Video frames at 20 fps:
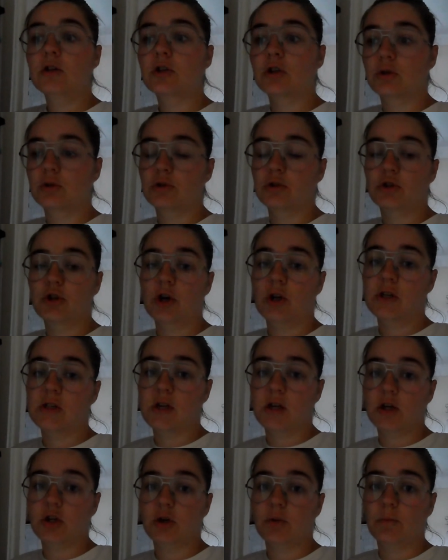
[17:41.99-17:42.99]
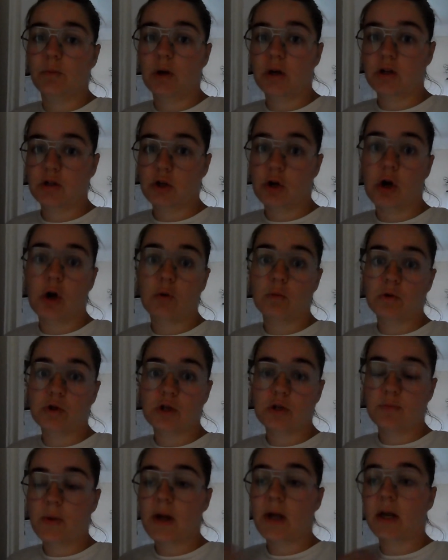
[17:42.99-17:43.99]
to go to the train station, because the
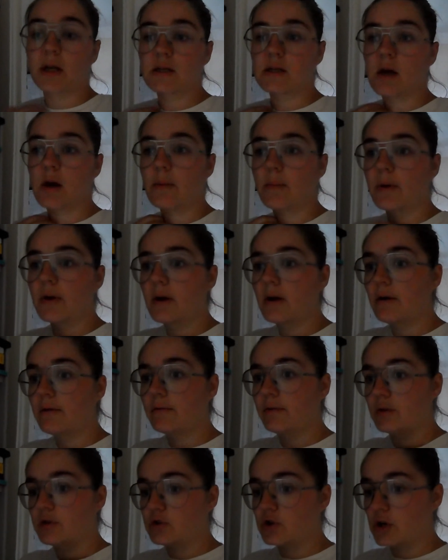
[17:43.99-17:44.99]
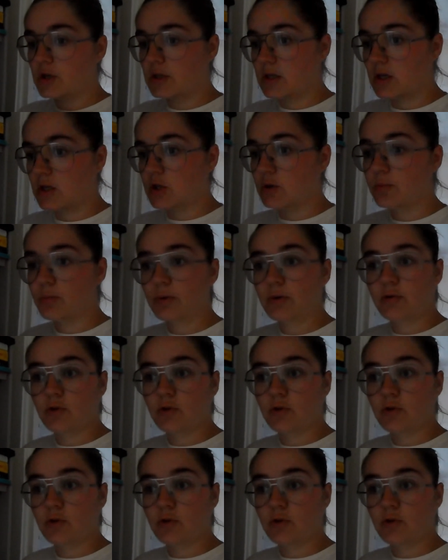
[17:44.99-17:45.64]
coach is picking us up from the train station.